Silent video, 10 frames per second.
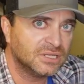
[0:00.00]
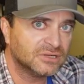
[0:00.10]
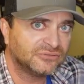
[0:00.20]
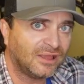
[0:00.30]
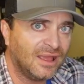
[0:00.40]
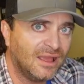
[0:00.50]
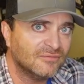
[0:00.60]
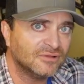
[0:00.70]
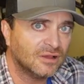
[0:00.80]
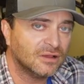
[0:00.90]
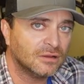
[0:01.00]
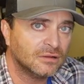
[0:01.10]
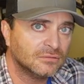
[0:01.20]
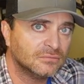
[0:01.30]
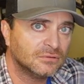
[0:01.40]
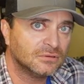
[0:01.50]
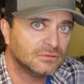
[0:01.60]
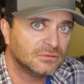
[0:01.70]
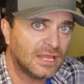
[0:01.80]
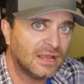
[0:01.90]
because I have an uh,
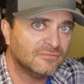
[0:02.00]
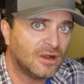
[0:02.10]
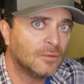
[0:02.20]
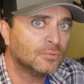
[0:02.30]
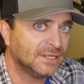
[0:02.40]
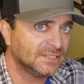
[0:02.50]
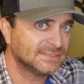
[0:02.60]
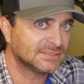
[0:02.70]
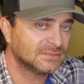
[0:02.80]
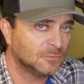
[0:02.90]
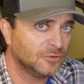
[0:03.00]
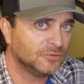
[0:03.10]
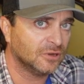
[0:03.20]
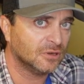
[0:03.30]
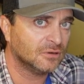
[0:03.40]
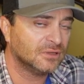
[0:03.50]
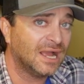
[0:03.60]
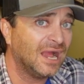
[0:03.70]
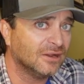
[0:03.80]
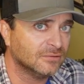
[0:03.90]
live operating system on
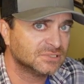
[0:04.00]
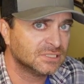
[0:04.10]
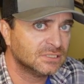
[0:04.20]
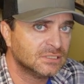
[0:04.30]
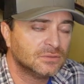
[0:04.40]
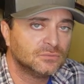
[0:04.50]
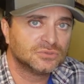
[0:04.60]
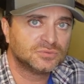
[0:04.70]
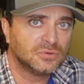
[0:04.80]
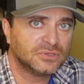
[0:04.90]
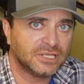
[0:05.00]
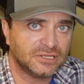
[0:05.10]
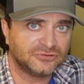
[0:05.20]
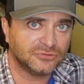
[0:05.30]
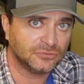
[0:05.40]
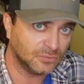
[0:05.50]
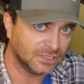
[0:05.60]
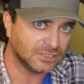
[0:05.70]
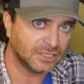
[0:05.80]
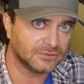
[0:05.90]
their Hiren's, which we'll get
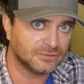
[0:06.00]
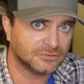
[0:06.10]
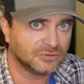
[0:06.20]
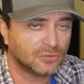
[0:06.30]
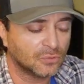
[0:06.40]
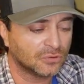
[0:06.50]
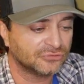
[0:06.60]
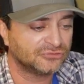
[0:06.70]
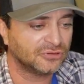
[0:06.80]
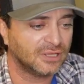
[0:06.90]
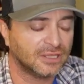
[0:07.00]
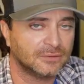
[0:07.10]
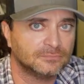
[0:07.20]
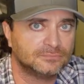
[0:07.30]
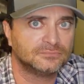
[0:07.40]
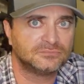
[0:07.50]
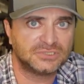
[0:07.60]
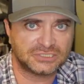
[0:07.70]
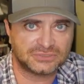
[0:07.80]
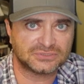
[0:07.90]
into way later in the course and
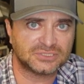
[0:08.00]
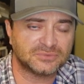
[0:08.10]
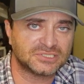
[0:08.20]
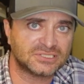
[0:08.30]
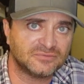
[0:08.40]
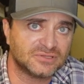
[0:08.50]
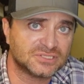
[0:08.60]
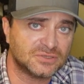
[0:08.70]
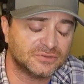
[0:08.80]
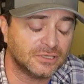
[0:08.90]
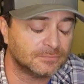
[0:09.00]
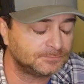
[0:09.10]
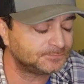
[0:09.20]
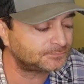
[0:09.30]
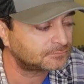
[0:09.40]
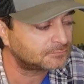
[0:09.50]
touch on some of the stuff that's on there.